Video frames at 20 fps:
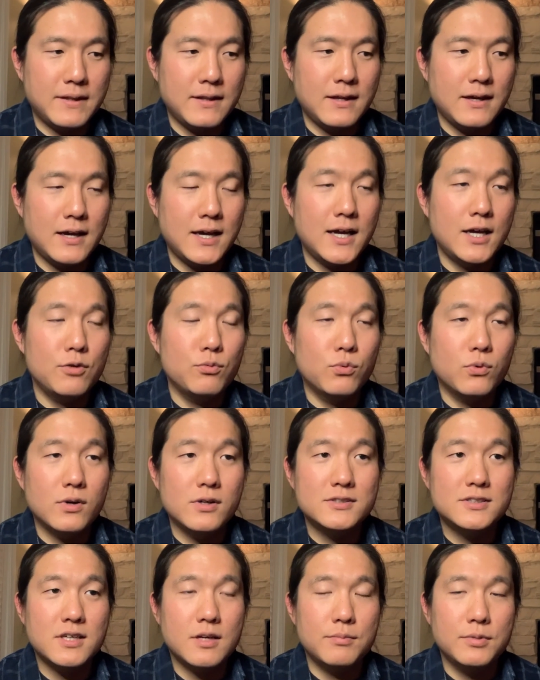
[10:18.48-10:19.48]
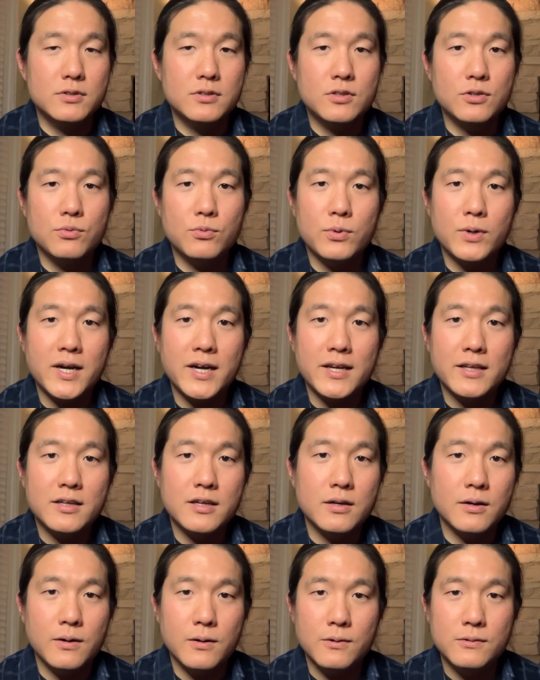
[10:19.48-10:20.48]
I was able to write
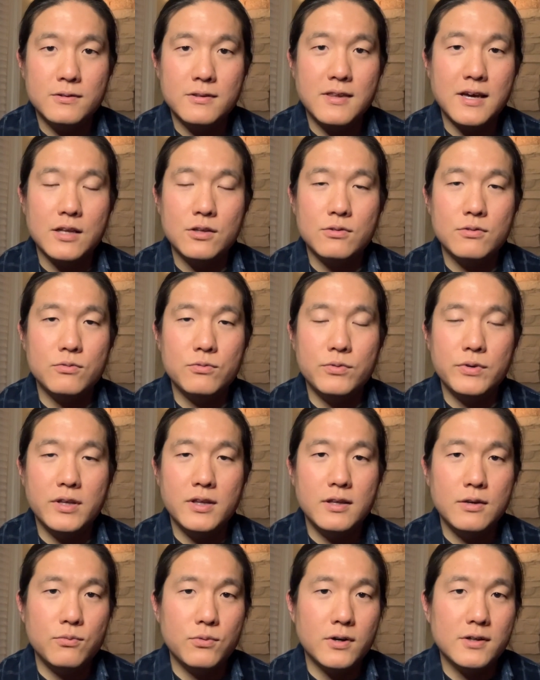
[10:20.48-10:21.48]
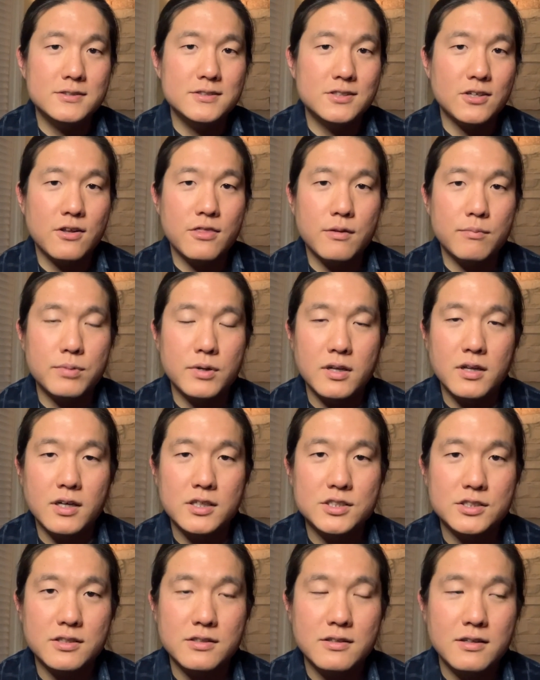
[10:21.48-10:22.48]
code that really runs on the
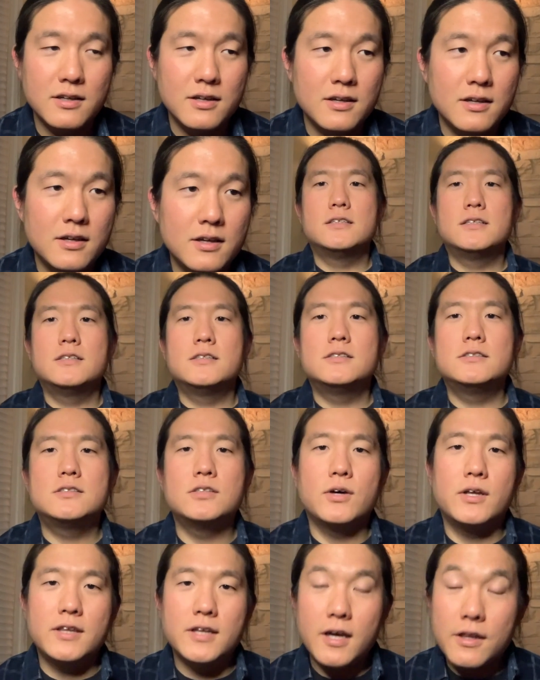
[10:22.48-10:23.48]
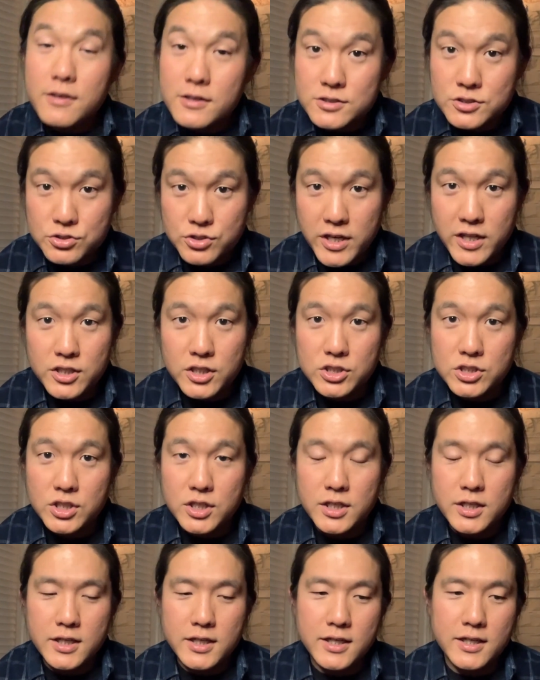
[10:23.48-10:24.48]
production. So another
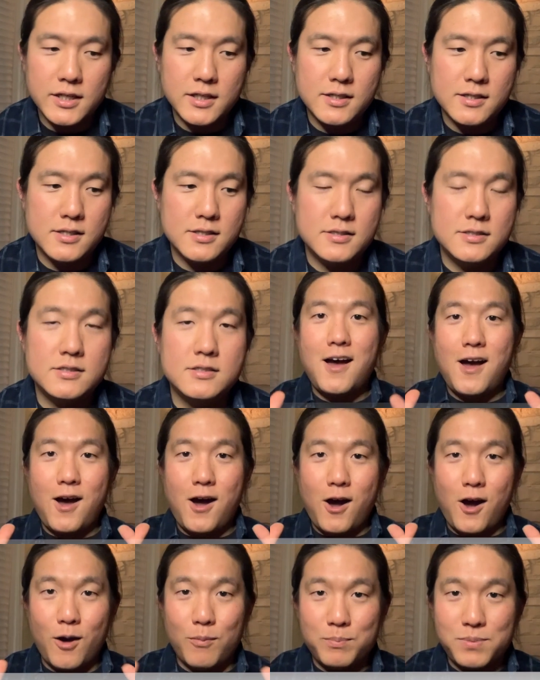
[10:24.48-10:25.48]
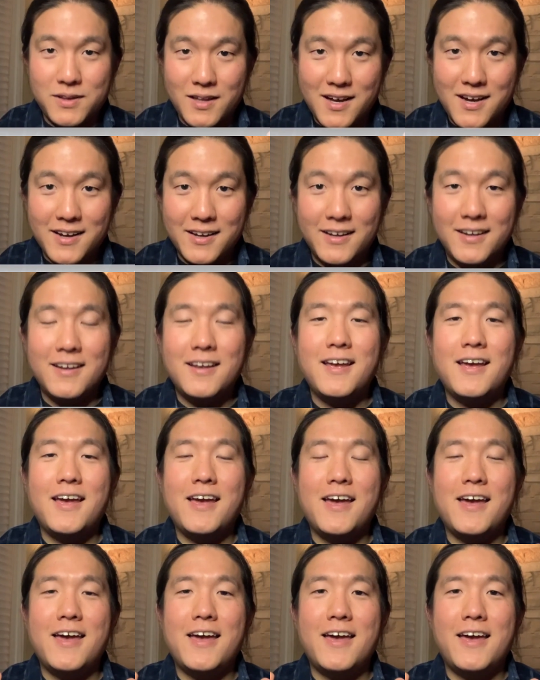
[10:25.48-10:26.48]
strategy is applying
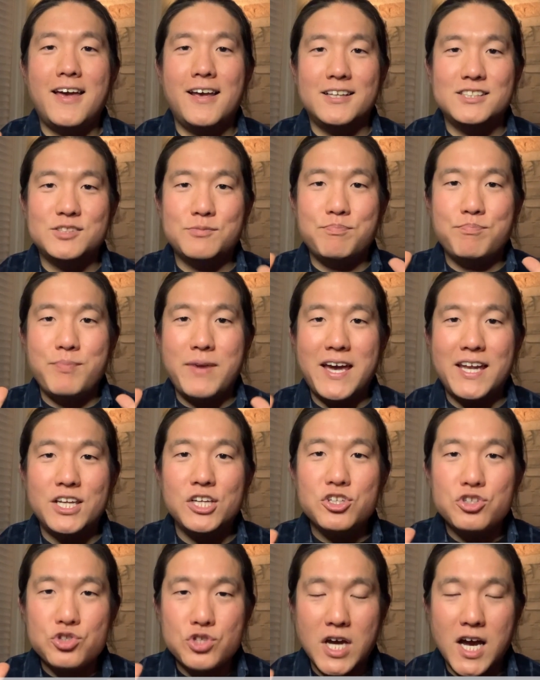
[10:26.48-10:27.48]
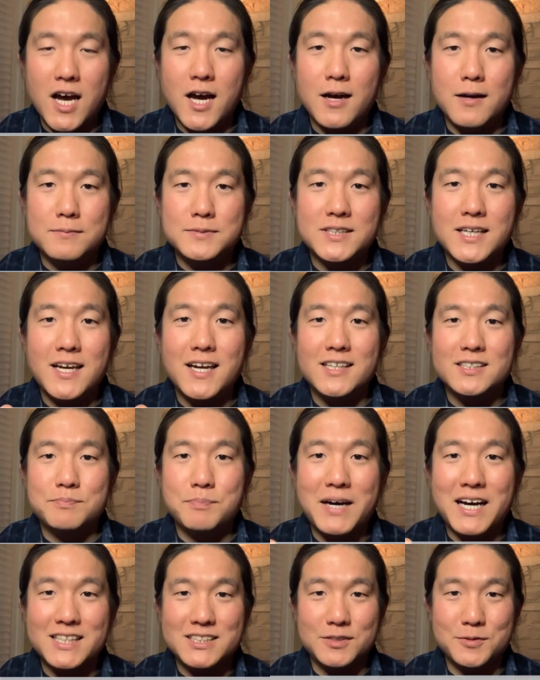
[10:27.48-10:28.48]
as many jobs as
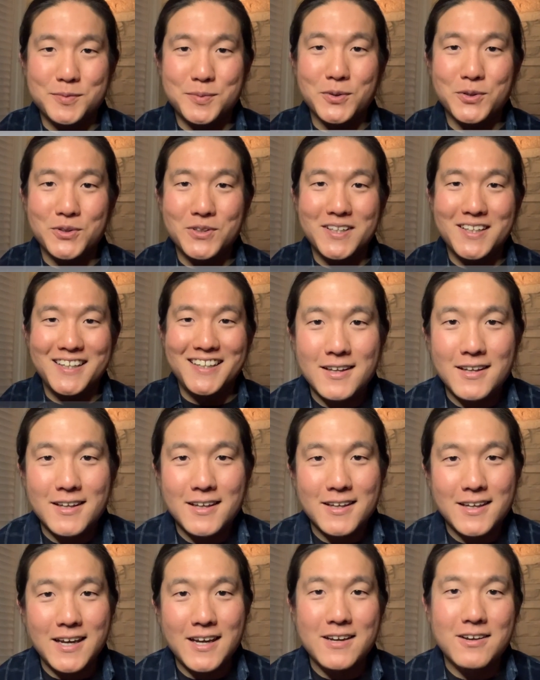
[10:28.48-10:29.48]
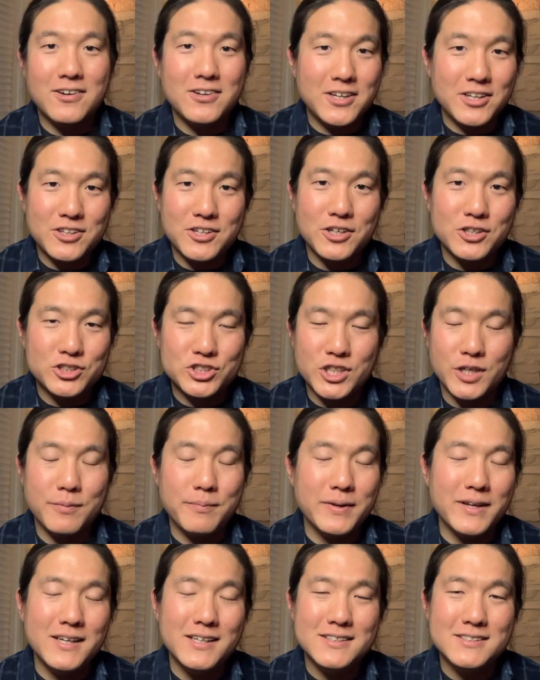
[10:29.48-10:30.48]
possible. Getting an internship
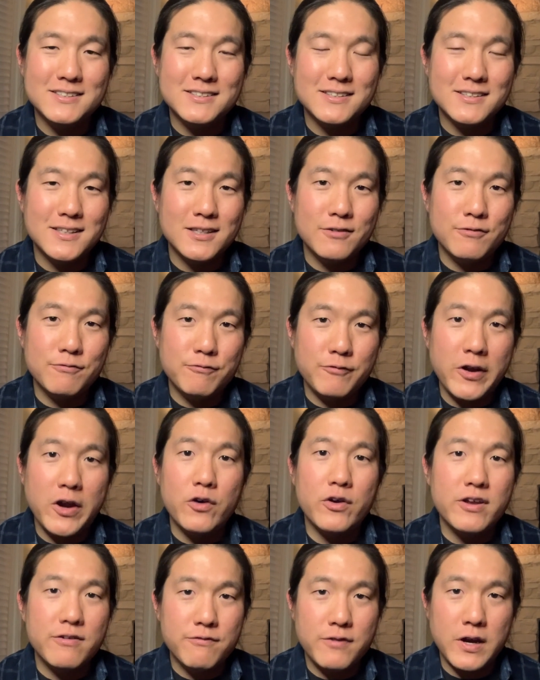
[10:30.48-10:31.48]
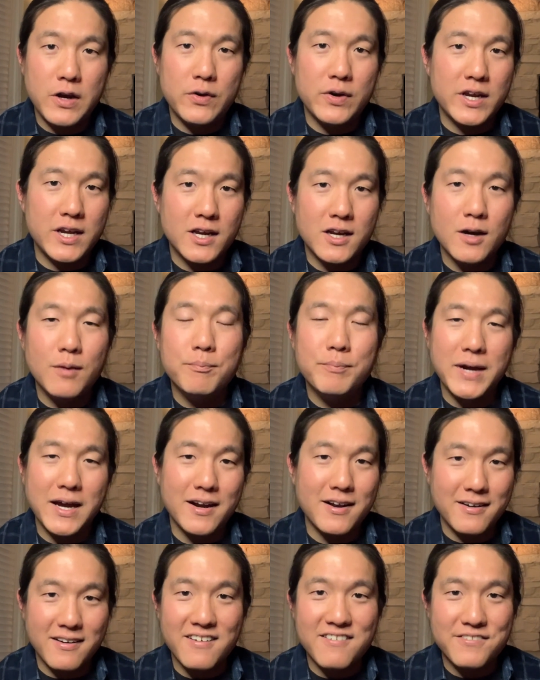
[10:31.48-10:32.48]
is very, very
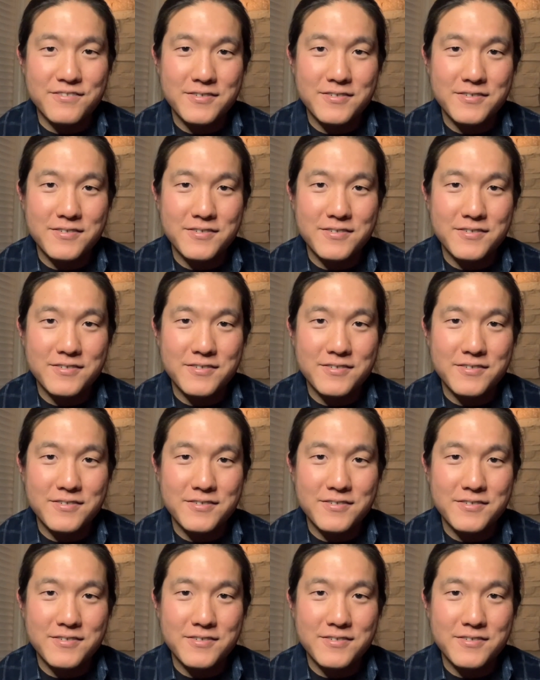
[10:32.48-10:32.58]
competitive.